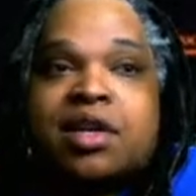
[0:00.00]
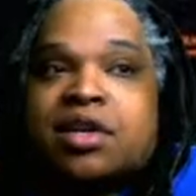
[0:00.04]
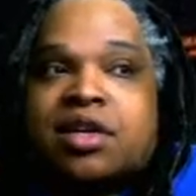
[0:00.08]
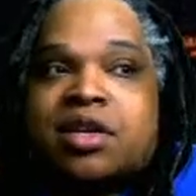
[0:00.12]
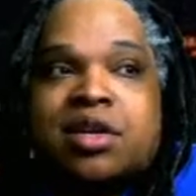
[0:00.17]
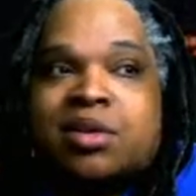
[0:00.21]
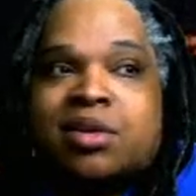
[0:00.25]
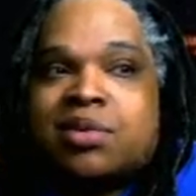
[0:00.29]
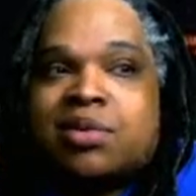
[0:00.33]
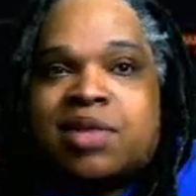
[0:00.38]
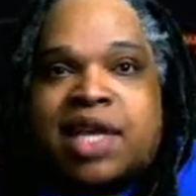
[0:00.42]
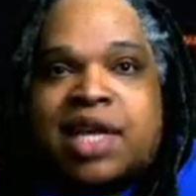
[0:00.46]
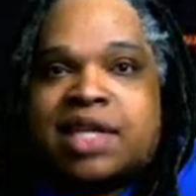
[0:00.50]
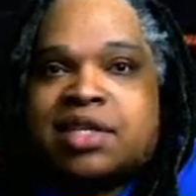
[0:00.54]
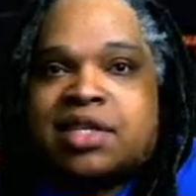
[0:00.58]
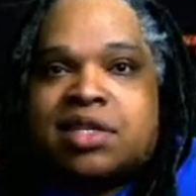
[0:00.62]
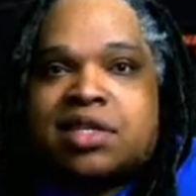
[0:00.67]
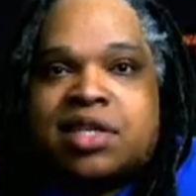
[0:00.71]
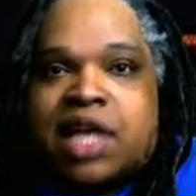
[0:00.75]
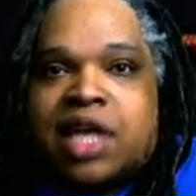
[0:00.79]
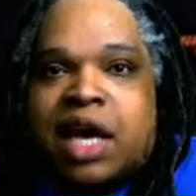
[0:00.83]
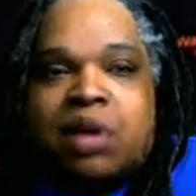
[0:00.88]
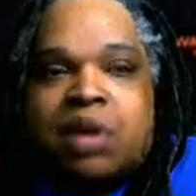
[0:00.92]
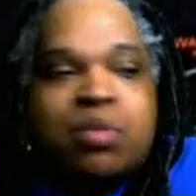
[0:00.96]
No,
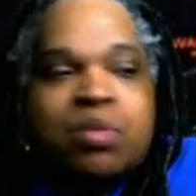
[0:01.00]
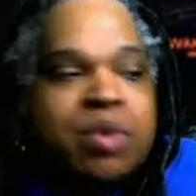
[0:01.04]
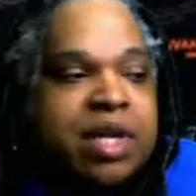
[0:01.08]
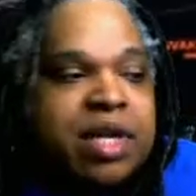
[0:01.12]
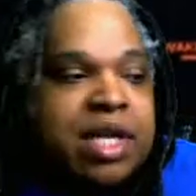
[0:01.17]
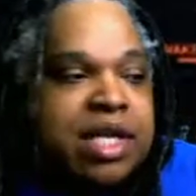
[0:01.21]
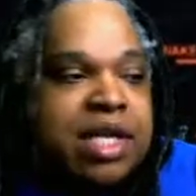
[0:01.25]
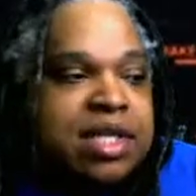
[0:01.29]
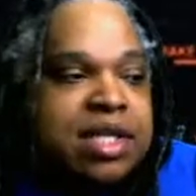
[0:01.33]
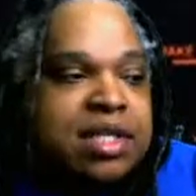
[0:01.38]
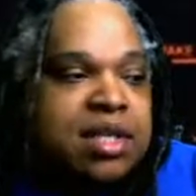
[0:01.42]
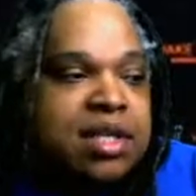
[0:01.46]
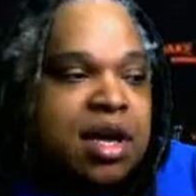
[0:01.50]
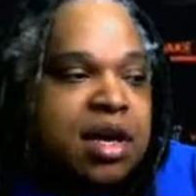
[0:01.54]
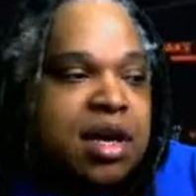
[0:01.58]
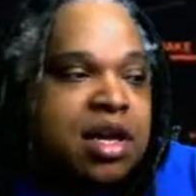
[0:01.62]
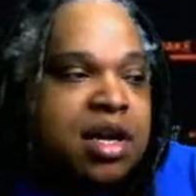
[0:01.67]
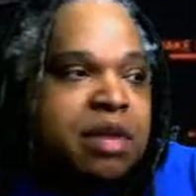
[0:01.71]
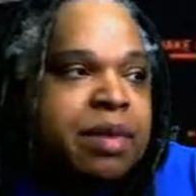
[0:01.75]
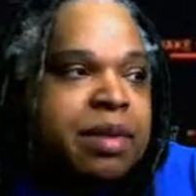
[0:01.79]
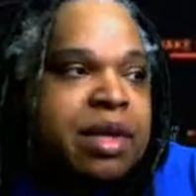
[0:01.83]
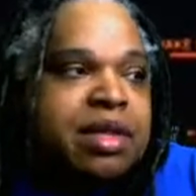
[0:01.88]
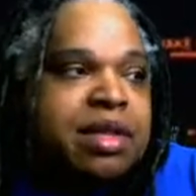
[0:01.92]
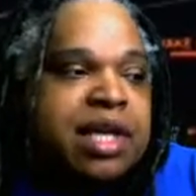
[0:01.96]
that's not what he's
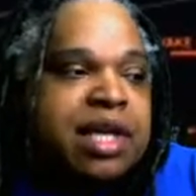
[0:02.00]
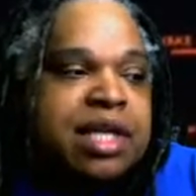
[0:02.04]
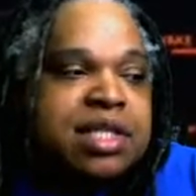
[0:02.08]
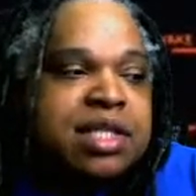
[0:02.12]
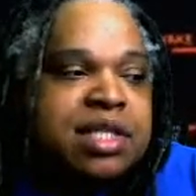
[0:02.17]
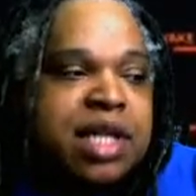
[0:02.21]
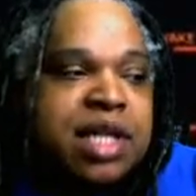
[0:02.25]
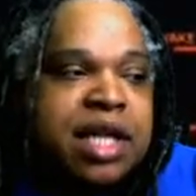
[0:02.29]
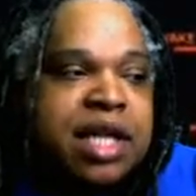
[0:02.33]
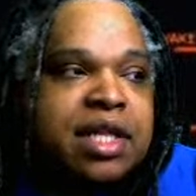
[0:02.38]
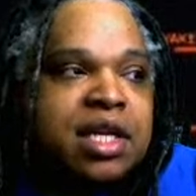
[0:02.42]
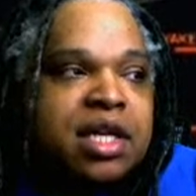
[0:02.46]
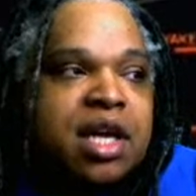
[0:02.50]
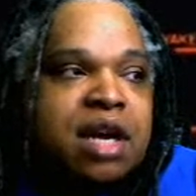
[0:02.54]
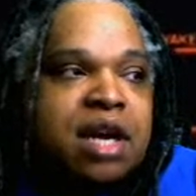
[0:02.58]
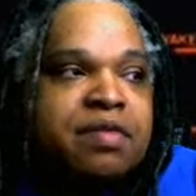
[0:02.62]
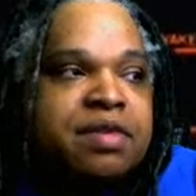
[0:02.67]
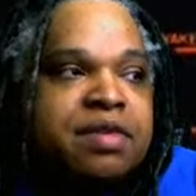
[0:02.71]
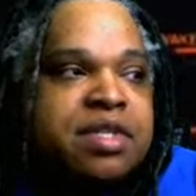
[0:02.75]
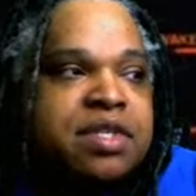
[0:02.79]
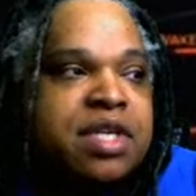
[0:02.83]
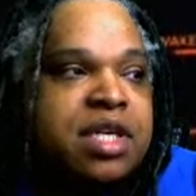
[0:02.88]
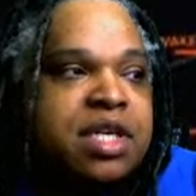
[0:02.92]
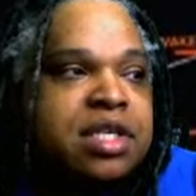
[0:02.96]
talking about. That's not the
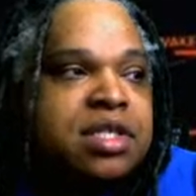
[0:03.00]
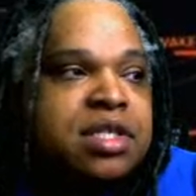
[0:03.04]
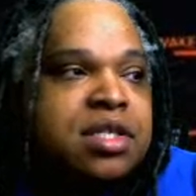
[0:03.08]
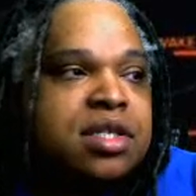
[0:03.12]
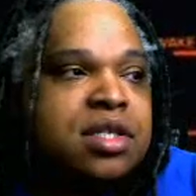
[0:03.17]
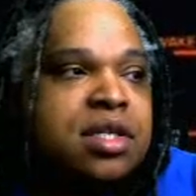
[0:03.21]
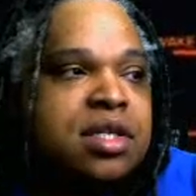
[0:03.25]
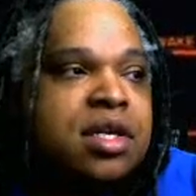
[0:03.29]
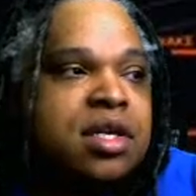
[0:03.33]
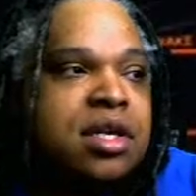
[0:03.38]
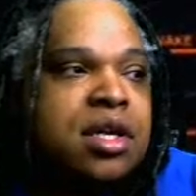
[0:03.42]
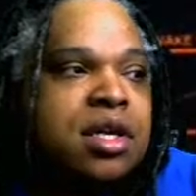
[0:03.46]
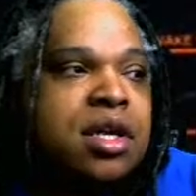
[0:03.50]
conversation.